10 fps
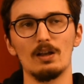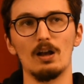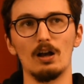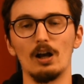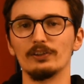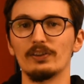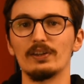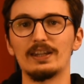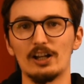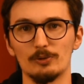under the
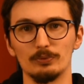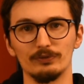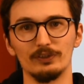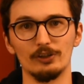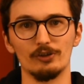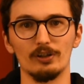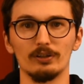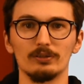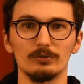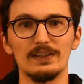dashboard feature
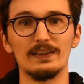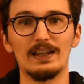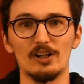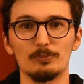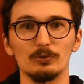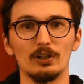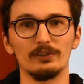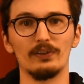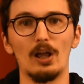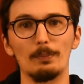in the dashboard
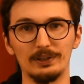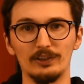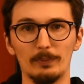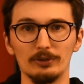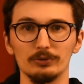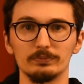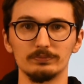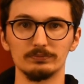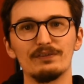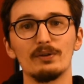under the updates menu.
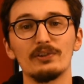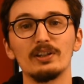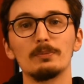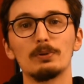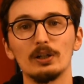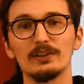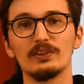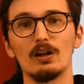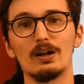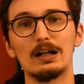If there's any plugins
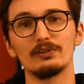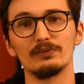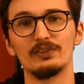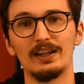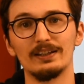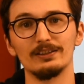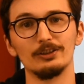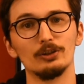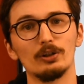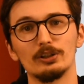that are out of date,
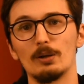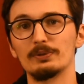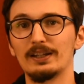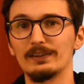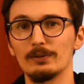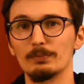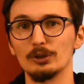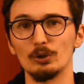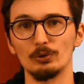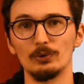you're not going to update them but
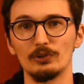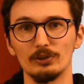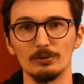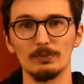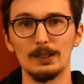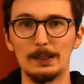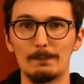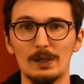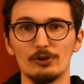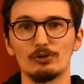you're not using them,
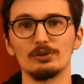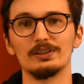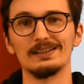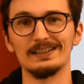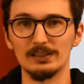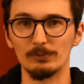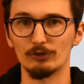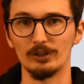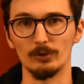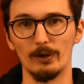make sure you delete them
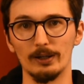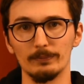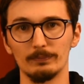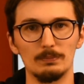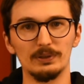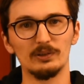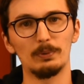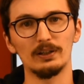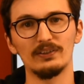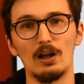straight away. Because
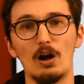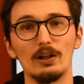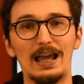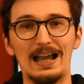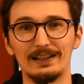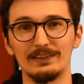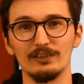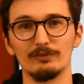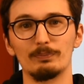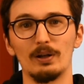plugins that aren't
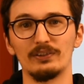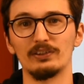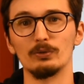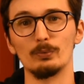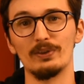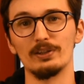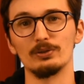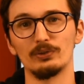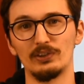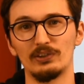active but are still within
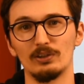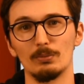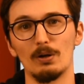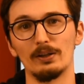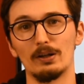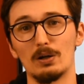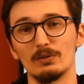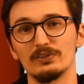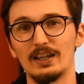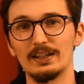your system and are out
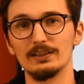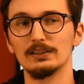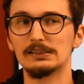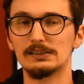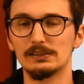of date,